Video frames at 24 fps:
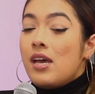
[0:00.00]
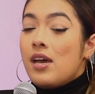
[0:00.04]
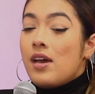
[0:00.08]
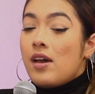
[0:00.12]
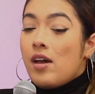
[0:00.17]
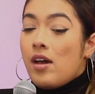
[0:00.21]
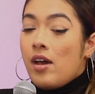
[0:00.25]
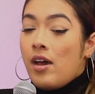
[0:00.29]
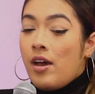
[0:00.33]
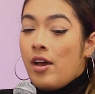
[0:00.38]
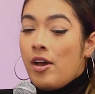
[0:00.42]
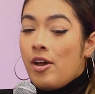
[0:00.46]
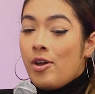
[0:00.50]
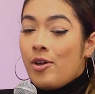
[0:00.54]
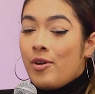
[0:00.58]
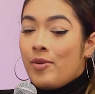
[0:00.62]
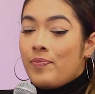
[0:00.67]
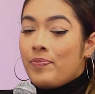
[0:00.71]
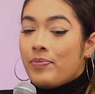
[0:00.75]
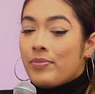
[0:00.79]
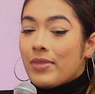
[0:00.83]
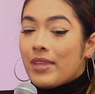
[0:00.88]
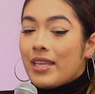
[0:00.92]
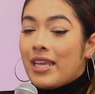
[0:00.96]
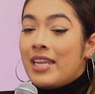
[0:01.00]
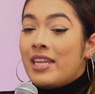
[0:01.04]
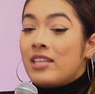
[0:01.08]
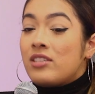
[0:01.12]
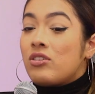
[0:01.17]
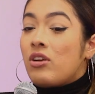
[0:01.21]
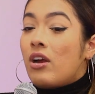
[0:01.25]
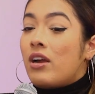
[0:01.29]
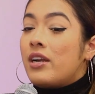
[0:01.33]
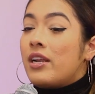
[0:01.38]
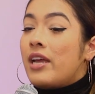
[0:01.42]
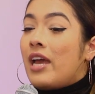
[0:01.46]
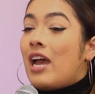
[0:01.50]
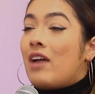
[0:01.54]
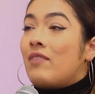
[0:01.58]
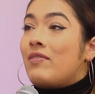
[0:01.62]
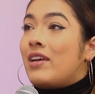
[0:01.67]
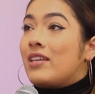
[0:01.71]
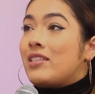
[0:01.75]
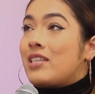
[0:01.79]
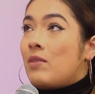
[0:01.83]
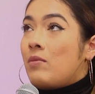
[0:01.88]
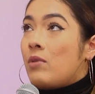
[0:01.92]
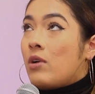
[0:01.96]
um and it's hard to have that
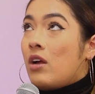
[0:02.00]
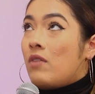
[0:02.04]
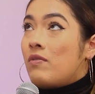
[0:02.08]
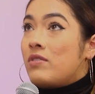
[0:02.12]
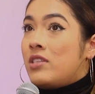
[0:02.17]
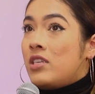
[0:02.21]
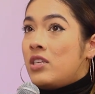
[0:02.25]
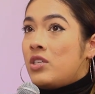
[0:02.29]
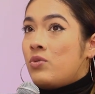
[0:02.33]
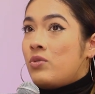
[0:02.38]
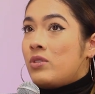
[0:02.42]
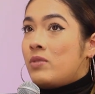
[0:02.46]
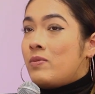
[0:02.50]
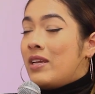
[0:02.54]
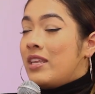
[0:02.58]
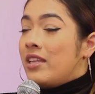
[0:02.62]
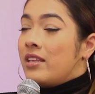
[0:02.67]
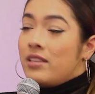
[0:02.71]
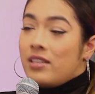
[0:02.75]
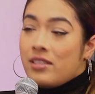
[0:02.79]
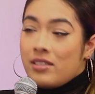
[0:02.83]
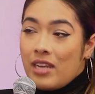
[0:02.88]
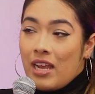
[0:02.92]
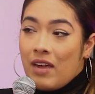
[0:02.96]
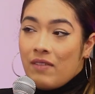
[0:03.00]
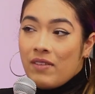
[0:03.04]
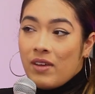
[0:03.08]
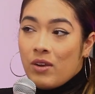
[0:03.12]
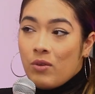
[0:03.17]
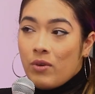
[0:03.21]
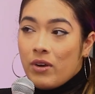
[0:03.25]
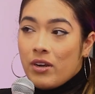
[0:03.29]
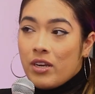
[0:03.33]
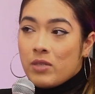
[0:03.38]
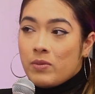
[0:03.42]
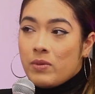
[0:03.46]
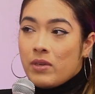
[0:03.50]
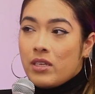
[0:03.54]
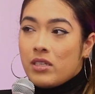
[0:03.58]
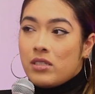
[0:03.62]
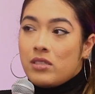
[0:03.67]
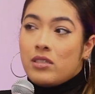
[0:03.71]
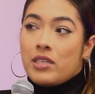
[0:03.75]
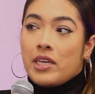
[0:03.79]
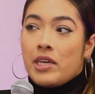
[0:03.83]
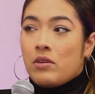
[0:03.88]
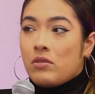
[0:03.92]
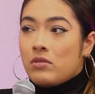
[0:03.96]
type of conversation with somebody that doesn't have that awareness, because
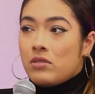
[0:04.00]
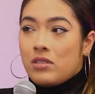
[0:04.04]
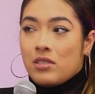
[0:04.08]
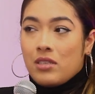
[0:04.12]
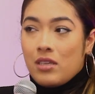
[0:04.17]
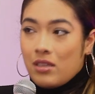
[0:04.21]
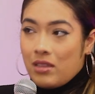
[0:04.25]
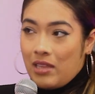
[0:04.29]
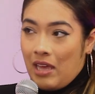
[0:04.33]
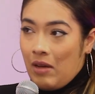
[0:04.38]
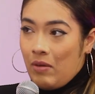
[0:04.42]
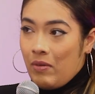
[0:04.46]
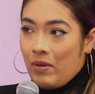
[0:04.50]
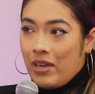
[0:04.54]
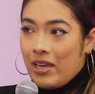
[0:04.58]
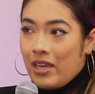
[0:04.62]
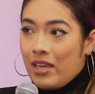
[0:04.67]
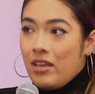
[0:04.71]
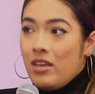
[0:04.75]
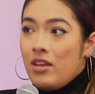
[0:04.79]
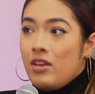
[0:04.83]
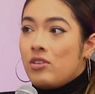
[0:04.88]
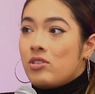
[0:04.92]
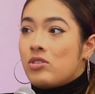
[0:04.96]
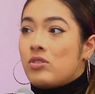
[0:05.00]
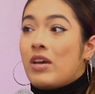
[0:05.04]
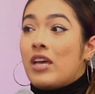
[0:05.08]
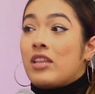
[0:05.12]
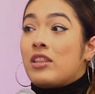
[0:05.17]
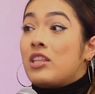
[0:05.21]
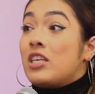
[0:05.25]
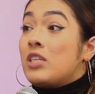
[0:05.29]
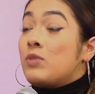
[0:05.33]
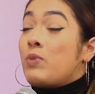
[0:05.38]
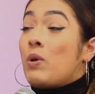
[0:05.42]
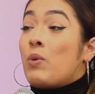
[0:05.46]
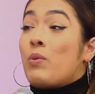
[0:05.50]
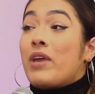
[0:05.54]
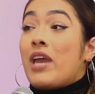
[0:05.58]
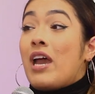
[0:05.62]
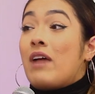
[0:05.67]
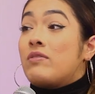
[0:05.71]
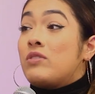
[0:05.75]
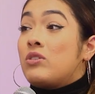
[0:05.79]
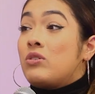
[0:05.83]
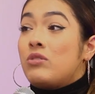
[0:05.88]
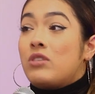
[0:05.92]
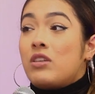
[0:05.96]
they don't see it that way. So at this point, we have
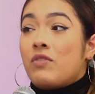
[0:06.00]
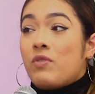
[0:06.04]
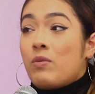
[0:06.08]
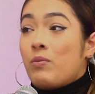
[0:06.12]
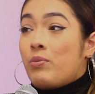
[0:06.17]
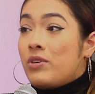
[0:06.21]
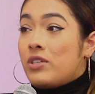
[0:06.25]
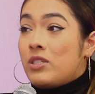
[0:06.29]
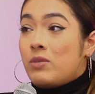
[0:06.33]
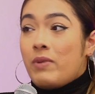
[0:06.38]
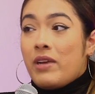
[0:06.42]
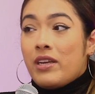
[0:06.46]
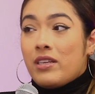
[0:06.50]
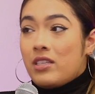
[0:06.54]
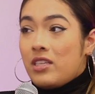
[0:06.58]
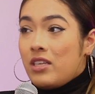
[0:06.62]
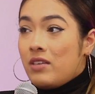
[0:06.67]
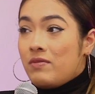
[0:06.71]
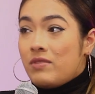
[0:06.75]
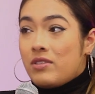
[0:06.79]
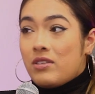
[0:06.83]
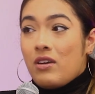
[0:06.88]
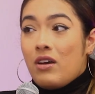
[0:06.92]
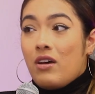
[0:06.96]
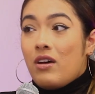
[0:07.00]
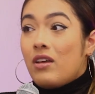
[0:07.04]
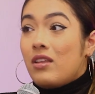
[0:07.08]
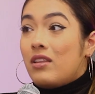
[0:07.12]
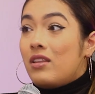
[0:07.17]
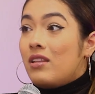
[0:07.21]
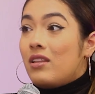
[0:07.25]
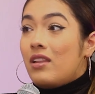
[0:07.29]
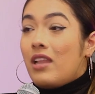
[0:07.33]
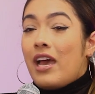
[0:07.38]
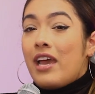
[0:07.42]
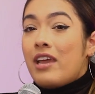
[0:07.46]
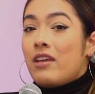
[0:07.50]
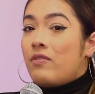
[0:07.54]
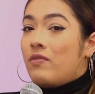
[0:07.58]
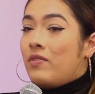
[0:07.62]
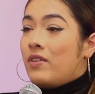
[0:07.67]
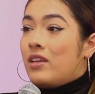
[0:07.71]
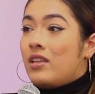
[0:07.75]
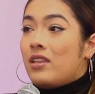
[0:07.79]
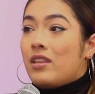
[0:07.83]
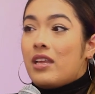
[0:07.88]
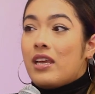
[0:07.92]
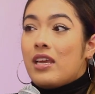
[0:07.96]
two different perspectives yeah. on life
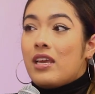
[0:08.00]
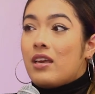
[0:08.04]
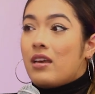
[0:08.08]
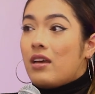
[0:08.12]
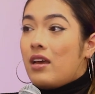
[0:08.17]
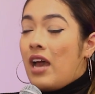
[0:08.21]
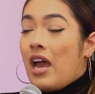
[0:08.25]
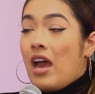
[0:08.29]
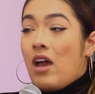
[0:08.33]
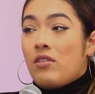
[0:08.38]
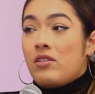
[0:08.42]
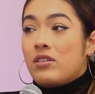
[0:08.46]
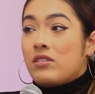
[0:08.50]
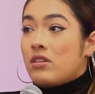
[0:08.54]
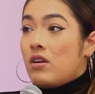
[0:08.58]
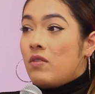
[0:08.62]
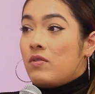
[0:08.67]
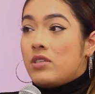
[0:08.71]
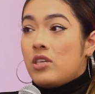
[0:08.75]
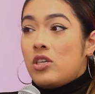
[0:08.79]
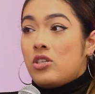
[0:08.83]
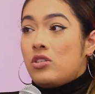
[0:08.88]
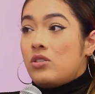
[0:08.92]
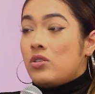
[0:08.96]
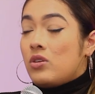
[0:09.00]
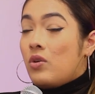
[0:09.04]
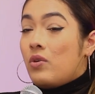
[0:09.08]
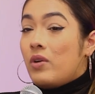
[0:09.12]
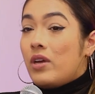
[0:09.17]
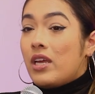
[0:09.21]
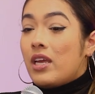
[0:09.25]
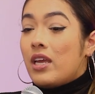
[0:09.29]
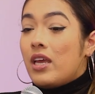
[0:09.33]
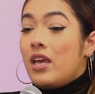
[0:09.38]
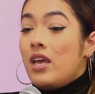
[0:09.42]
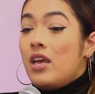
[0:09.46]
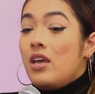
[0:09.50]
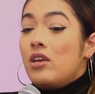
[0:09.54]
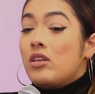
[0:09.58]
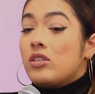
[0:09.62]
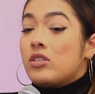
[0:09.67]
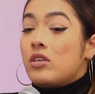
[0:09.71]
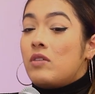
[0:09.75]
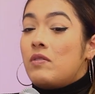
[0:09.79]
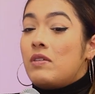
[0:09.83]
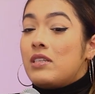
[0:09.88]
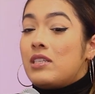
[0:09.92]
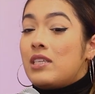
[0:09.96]
and, like, how this conversation's going. So if
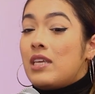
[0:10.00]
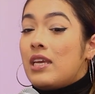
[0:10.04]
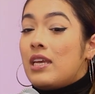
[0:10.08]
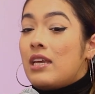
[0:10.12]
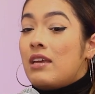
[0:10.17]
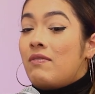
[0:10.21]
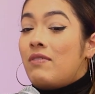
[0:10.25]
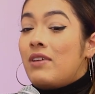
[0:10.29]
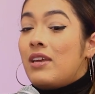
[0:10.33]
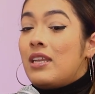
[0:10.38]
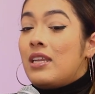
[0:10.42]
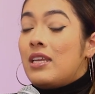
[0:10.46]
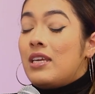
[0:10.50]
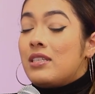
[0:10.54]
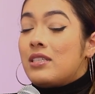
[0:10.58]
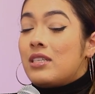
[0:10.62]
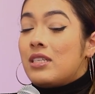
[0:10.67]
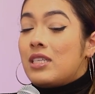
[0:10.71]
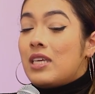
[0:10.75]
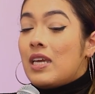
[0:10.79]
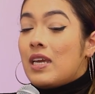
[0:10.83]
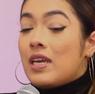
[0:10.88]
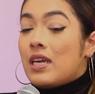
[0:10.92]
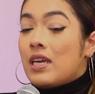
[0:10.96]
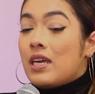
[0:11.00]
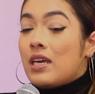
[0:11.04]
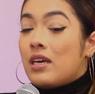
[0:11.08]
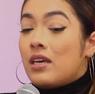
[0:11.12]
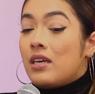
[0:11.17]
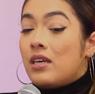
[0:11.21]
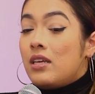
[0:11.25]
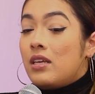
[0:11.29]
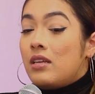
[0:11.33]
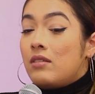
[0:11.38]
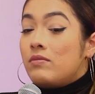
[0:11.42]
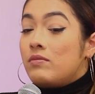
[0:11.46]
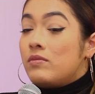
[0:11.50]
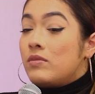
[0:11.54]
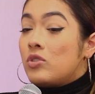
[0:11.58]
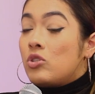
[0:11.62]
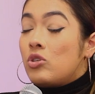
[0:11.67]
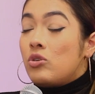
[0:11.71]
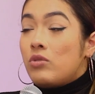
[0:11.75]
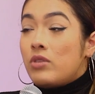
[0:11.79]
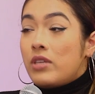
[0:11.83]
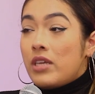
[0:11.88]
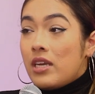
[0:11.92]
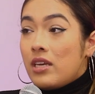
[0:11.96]
it ta- if it needs to take two
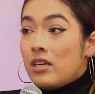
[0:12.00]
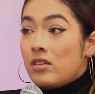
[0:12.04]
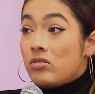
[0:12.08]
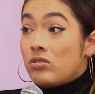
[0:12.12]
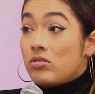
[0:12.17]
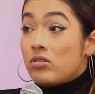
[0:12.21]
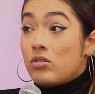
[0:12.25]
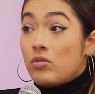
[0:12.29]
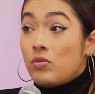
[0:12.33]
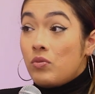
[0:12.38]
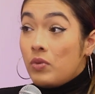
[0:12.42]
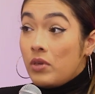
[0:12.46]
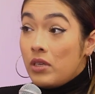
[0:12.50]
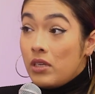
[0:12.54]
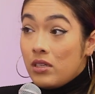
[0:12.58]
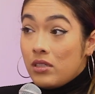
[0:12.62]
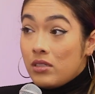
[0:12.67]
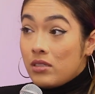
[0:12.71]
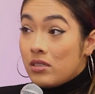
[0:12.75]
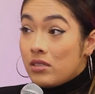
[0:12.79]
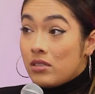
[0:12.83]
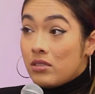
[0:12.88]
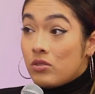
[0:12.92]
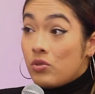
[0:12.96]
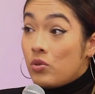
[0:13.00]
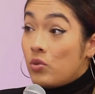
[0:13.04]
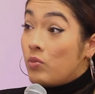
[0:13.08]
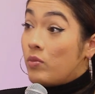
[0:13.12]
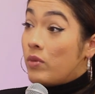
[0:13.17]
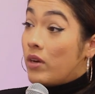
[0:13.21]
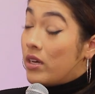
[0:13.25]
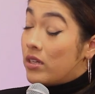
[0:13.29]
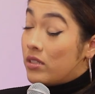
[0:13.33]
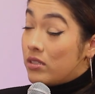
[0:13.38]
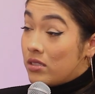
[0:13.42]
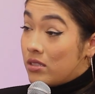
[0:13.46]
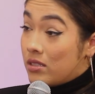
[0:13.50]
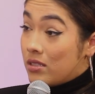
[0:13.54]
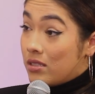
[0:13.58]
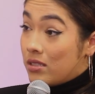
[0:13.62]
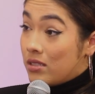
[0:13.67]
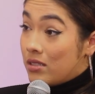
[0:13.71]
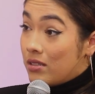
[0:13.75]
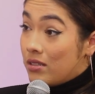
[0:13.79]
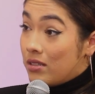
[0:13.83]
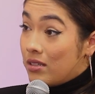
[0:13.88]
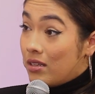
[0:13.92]
days, two weeks, two months